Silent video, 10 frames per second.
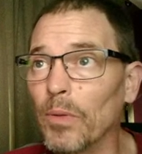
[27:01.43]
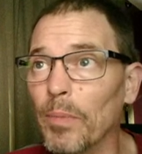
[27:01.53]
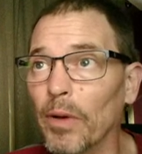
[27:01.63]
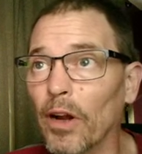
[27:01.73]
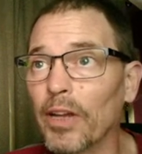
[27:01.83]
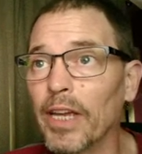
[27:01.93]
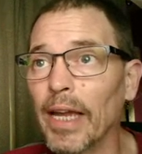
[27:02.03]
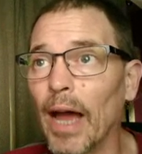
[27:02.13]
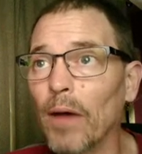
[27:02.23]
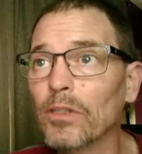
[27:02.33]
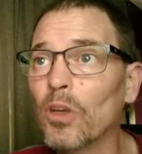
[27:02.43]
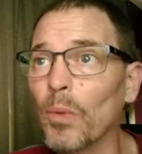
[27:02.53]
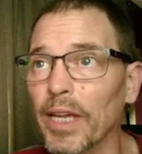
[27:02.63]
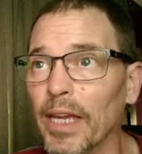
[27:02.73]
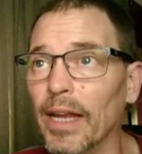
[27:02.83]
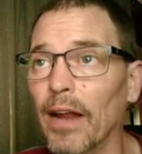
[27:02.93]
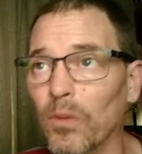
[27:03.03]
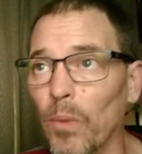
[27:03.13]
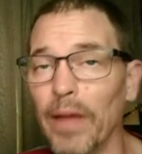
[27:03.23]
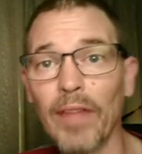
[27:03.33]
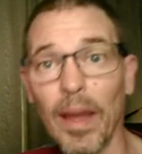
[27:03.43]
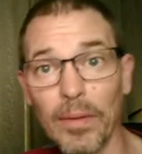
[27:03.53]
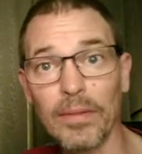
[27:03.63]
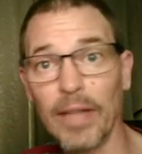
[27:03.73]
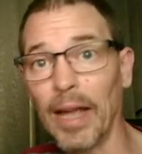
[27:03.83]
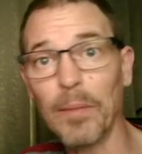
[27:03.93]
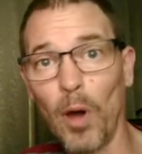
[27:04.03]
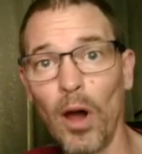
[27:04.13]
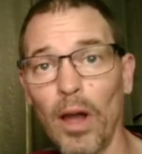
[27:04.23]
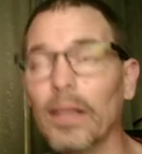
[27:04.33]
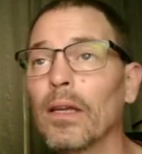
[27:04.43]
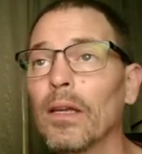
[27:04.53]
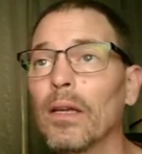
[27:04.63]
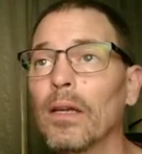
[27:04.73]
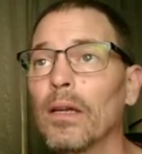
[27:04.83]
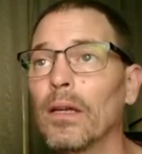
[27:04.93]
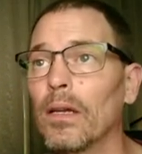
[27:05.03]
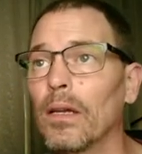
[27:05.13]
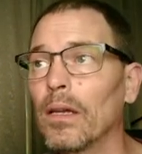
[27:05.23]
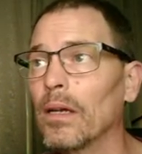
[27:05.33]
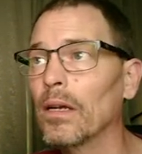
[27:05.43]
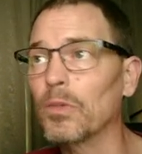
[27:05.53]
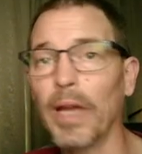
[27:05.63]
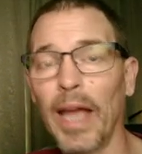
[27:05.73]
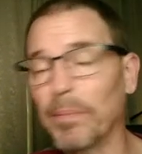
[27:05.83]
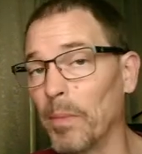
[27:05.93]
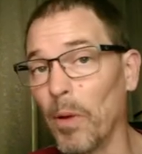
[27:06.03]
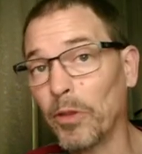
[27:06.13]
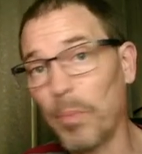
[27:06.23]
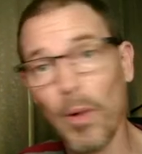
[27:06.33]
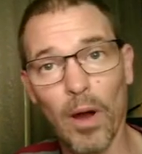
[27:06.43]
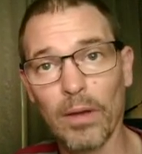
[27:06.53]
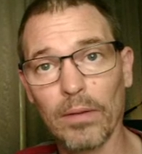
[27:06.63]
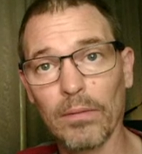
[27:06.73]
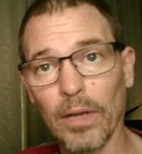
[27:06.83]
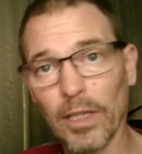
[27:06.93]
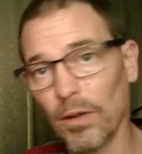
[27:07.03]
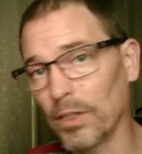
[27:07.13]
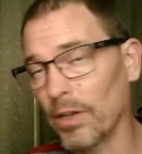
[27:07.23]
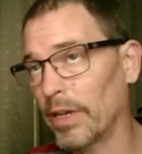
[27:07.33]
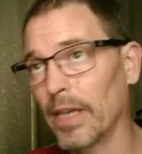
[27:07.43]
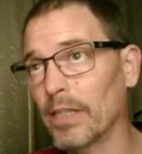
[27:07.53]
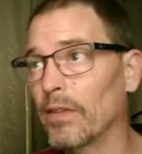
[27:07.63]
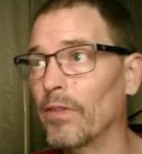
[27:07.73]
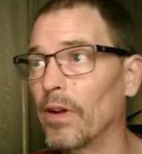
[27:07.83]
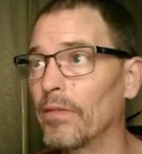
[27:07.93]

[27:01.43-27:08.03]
bring our king out so we can get out of the way of that dang pawn? Cuz we can't promote the pawn as long as our king's in front of